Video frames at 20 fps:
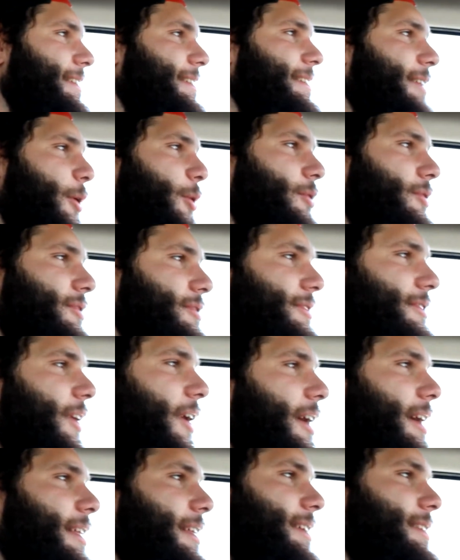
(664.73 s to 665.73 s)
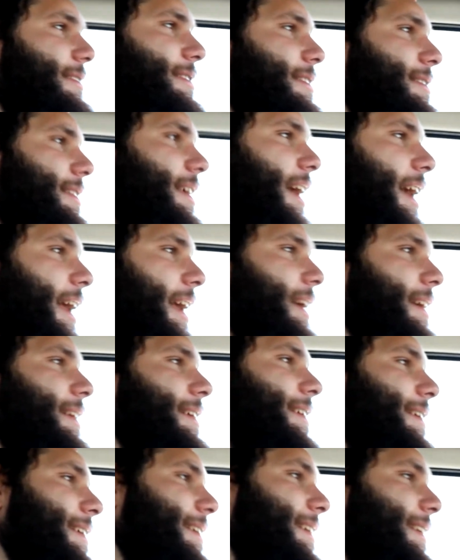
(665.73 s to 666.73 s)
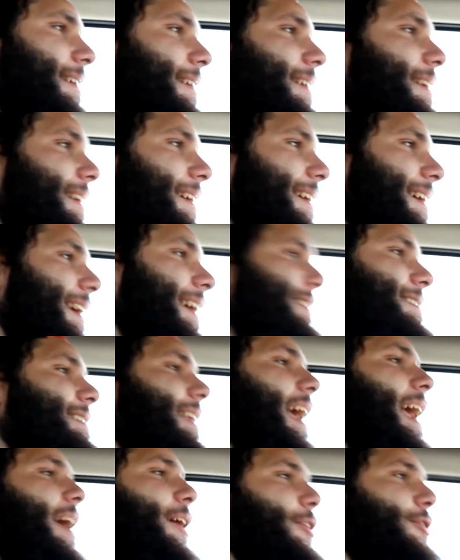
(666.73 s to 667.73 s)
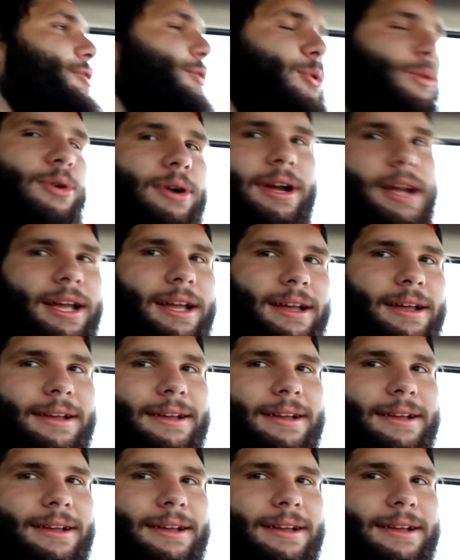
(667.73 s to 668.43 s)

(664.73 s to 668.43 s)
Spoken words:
No, Scotland is like a territory.